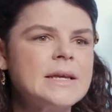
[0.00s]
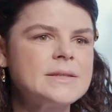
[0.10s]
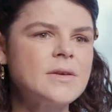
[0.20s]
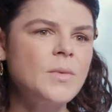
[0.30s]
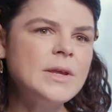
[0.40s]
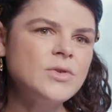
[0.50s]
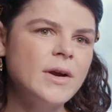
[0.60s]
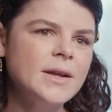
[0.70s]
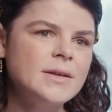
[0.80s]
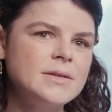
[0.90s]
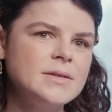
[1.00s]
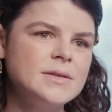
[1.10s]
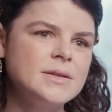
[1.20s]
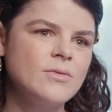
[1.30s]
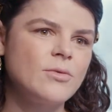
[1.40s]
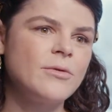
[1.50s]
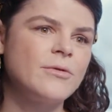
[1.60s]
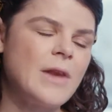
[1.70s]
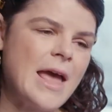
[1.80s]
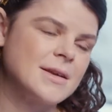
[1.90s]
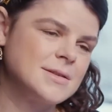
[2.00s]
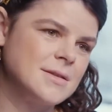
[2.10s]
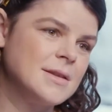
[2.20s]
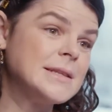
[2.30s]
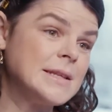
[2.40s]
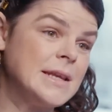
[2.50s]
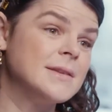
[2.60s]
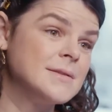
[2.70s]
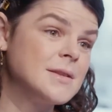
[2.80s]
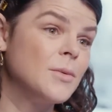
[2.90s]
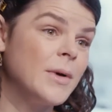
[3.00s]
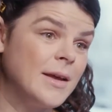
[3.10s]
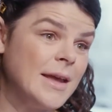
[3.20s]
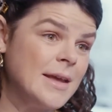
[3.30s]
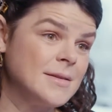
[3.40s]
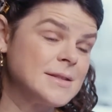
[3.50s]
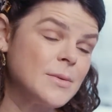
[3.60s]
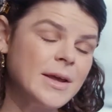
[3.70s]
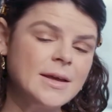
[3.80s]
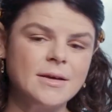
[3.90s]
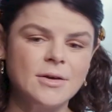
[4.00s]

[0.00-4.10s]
So we try and reflect the cities that we're in. So we're